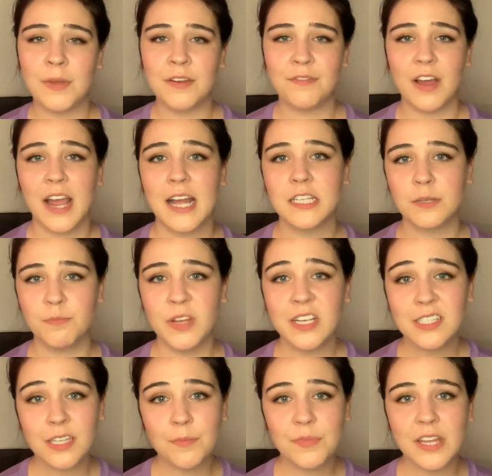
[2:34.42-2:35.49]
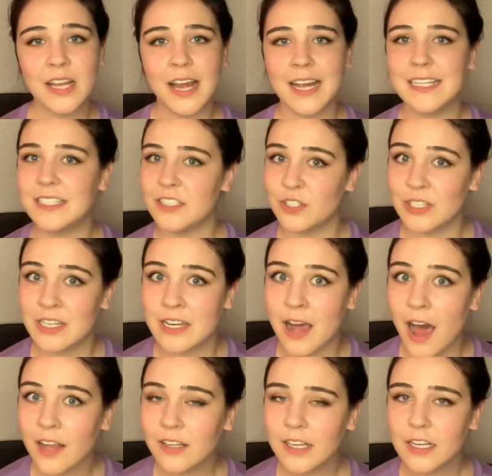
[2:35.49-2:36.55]
If I had to pick something I do
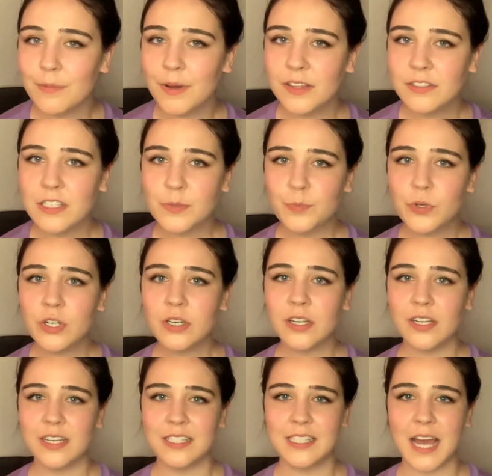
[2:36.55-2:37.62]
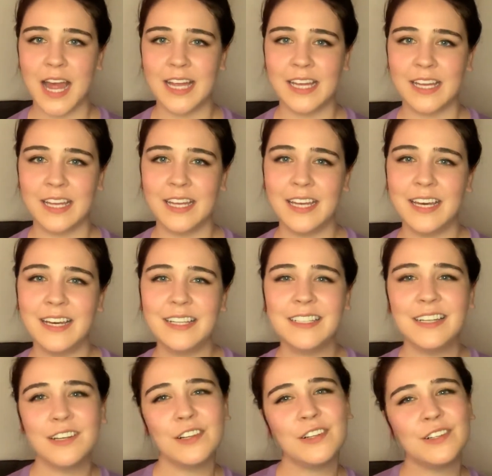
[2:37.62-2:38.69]
not like about this book is that it can get a
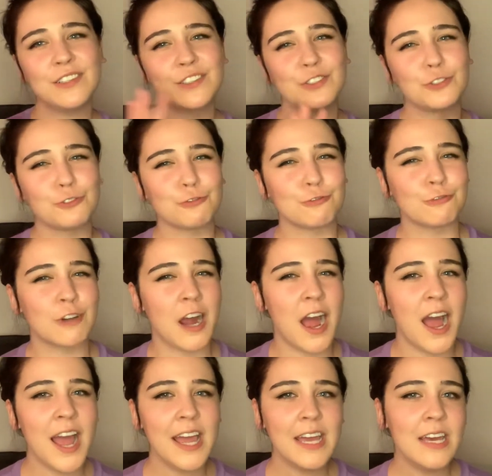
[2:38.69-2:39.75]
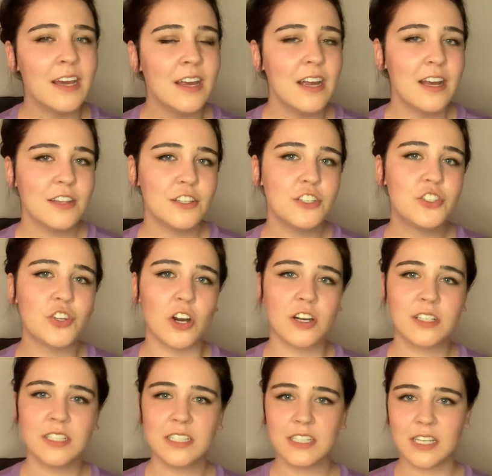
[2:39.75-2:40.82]
little dry. The
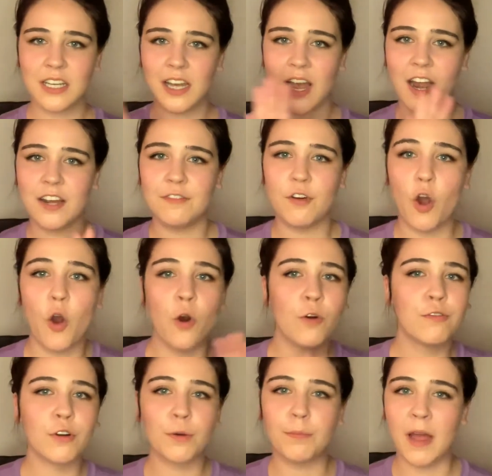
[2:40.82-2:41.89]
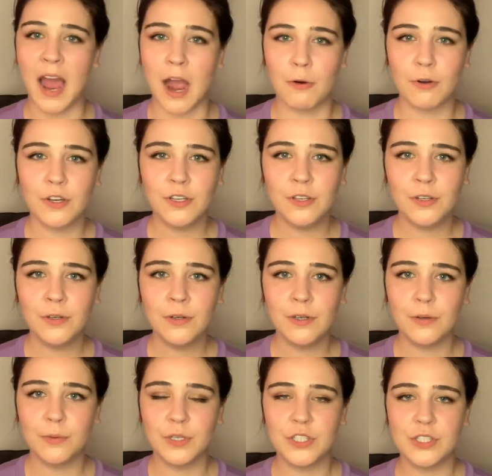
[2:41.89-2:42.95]
darkness can kind of overpower you,
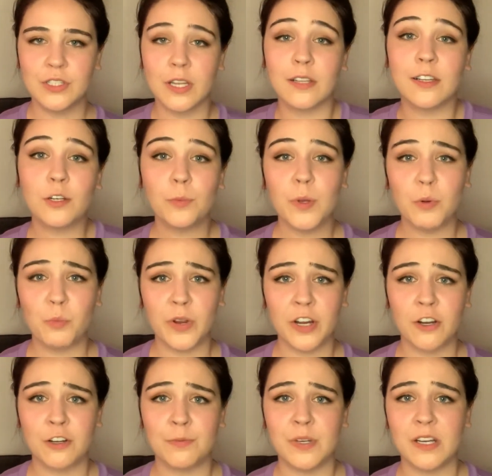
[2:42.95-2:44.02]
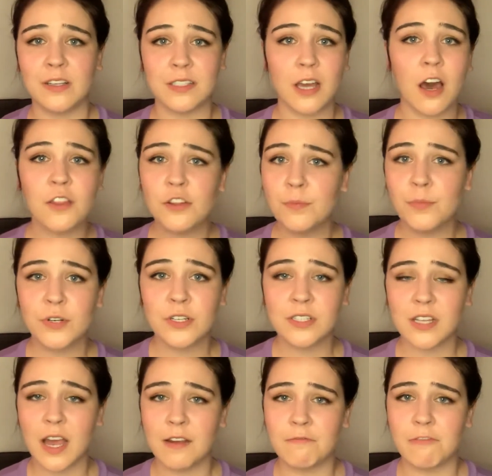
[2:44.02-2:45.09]
which is a little bit weird because other
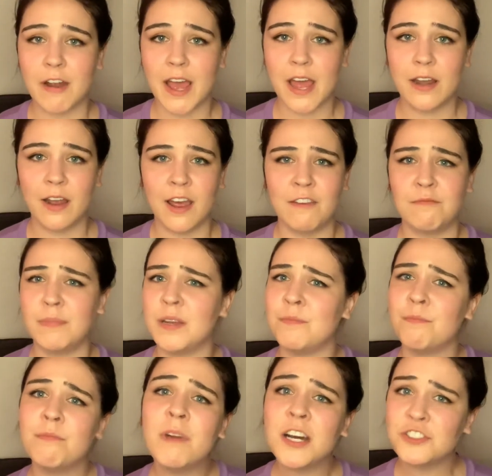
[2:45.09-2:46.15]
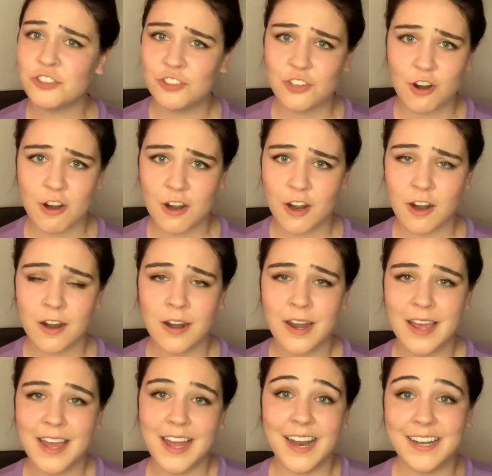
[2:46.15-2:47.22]
books I've read have been much darker
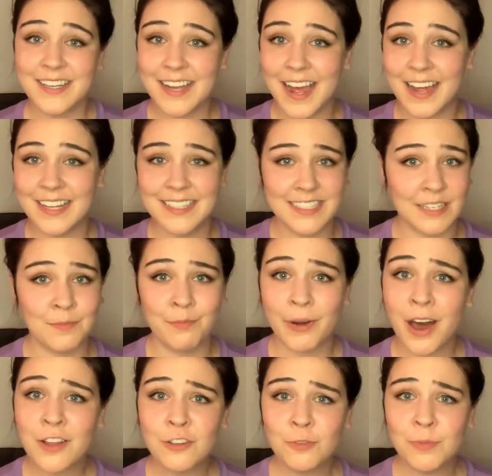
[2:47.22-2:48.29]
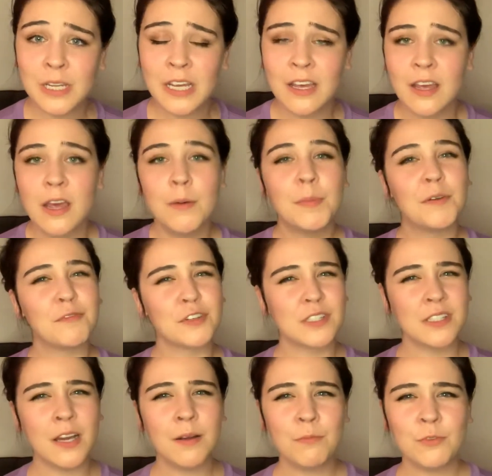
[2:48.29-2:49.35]
and yet it didn't bother me. But for
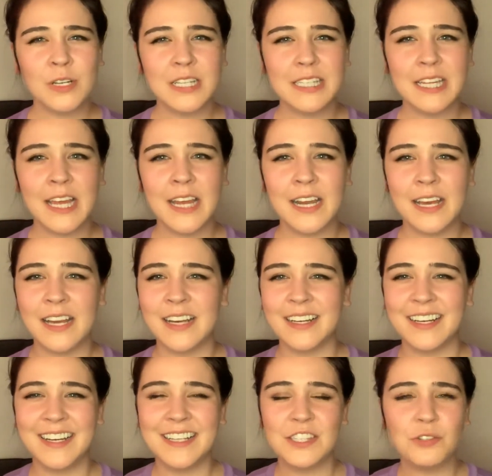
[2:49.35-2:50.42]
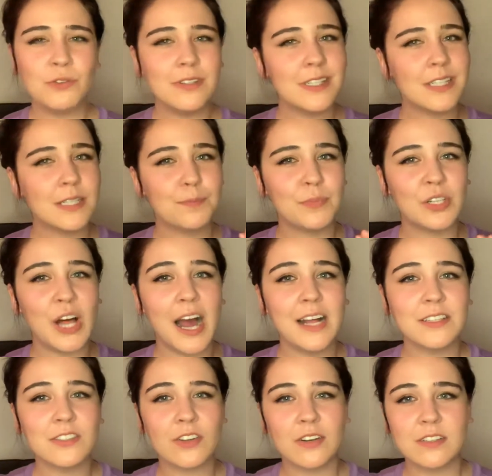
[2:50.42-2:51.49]
some reason, as soon as the
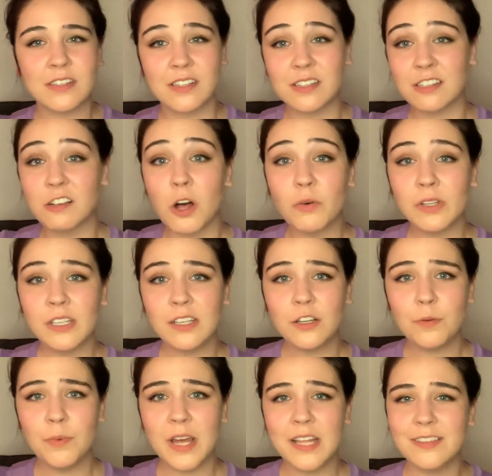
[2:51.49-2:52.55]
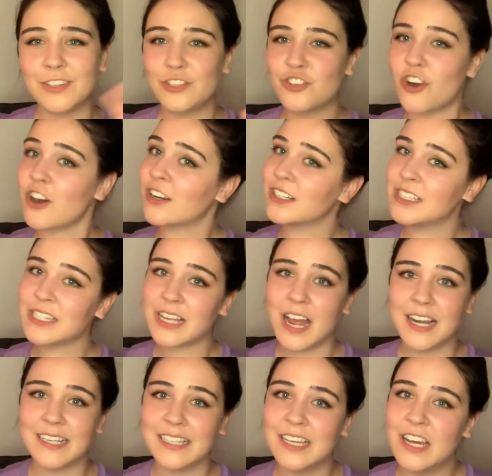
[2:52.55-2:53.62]
plot starts to slow a little bit, the darkness
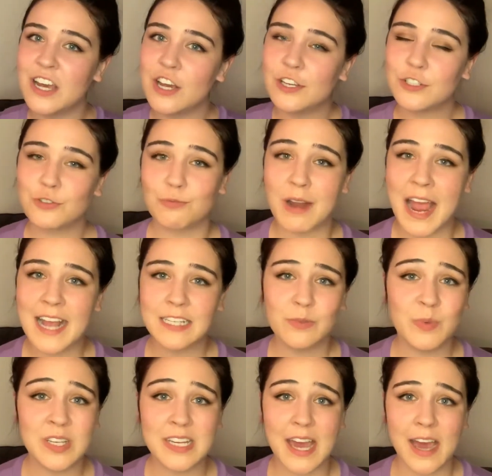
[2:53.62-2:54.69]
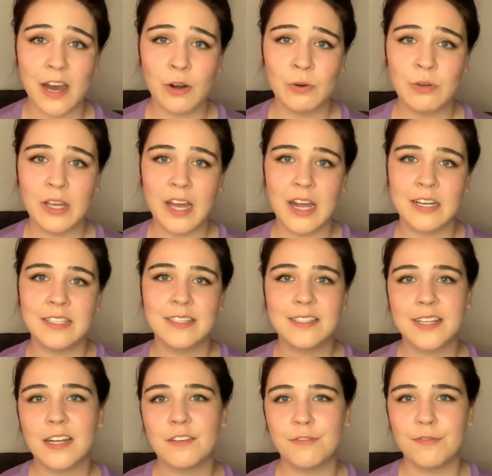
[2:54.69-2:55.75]
kind of drags me down. And
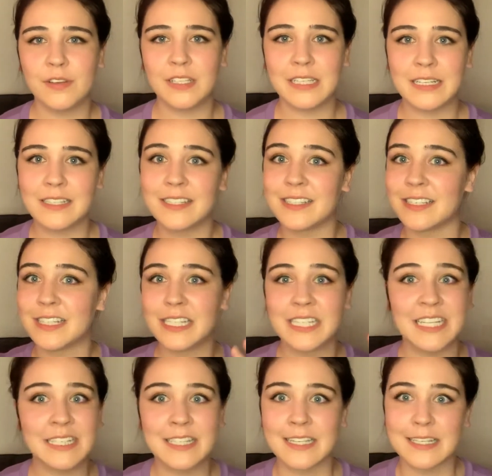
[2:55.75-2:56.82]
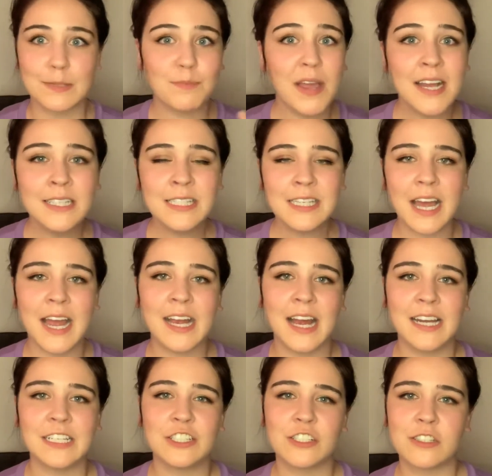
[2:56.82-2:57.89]
instead of feeling in suspense, I
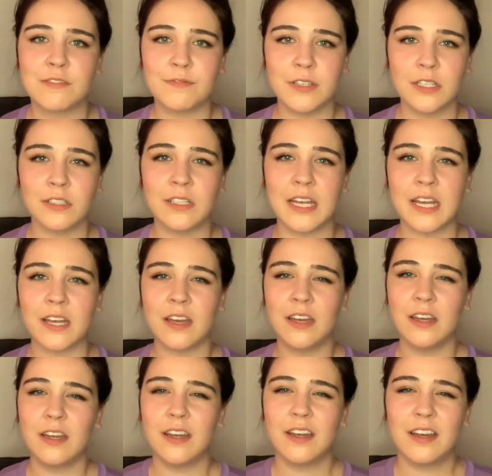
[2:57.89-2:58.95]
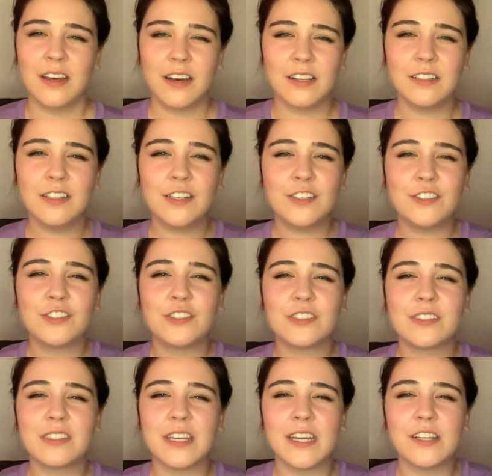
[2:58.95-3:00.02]
kind of just feel like a little
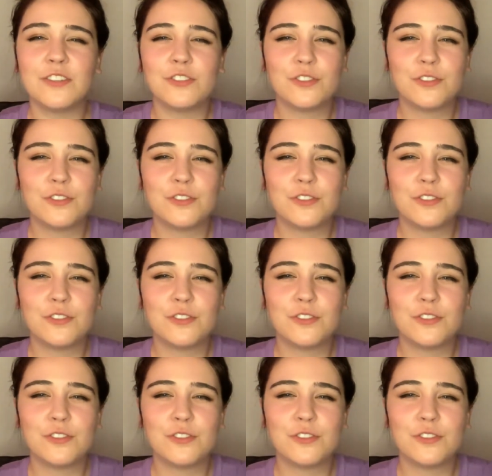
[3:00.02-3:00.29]
just like